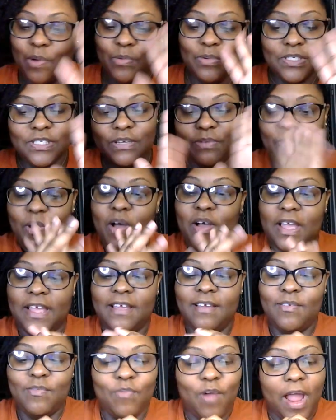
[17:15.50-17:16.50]
what she want,
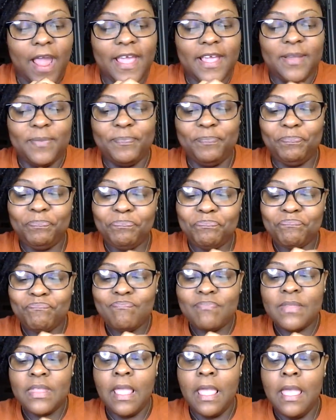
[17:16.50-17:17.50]
right?
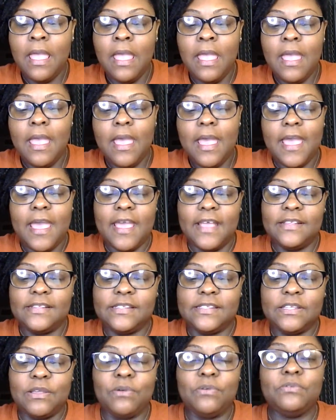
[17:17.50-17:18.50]
And
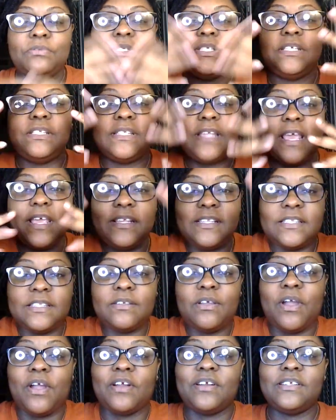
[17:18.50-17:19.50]
so she takes
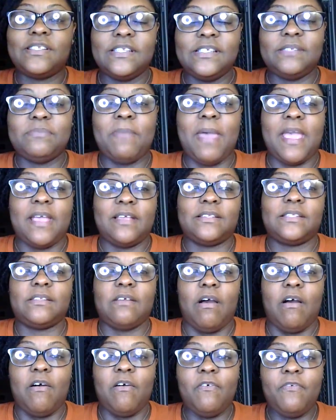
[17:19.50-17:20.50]
Curtis's mask
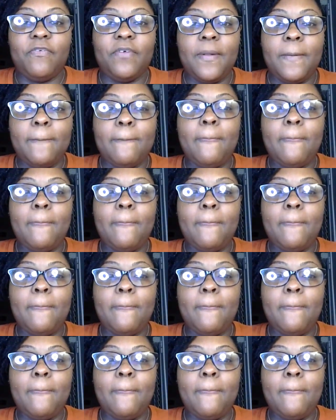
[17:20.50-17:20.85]
off.